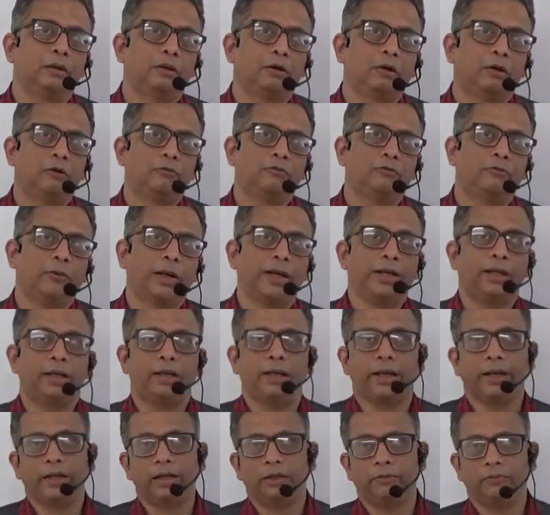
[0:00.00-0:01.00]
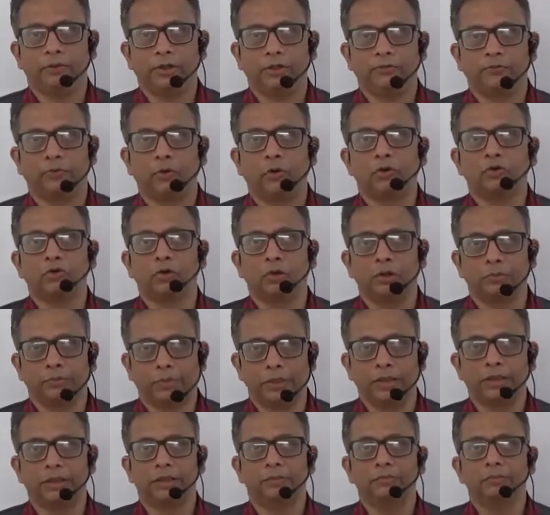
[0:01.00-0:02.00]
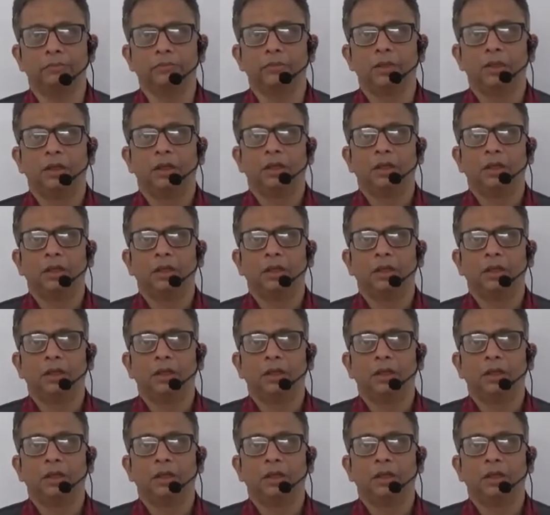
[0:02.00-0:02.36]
of white light which falls on a prism.